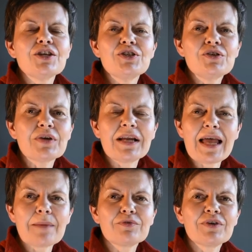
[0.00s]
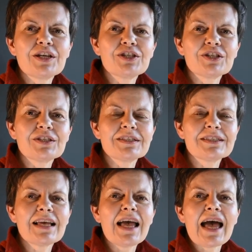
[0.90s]
new
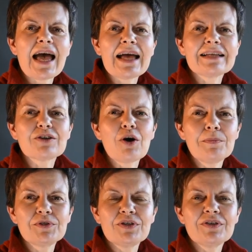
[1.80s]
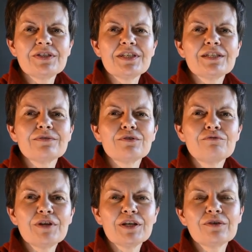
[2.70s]
collaborations, and opportunities for
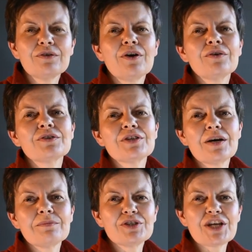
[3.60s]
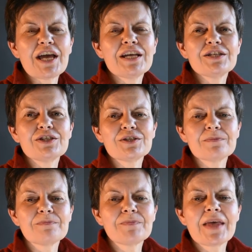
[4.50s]
real long-term change.
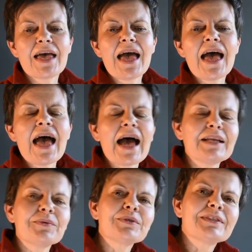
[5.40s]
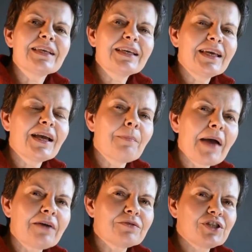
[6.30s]
And it was thinking
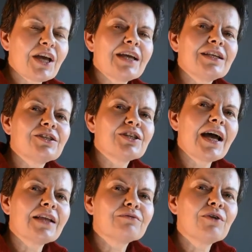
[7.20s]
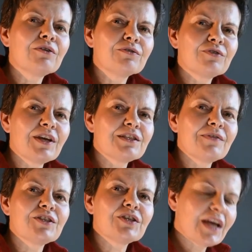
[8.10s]
about change and the role of creative
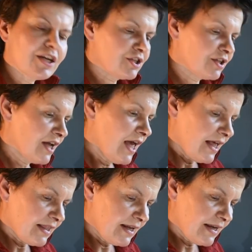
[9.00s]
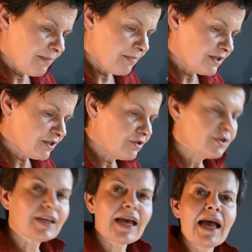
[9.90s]
education that led me to look
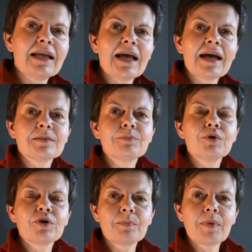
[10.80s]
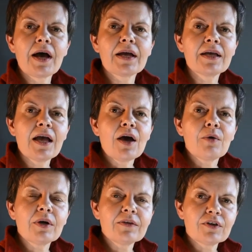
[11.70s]
again at a book by
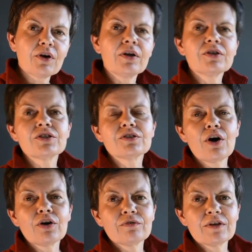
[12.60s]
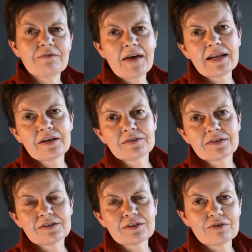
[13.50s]
one of the college's honorary fellows,
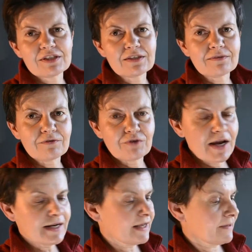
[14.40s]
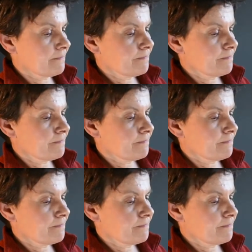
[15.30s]
Sir Christopher Frayling.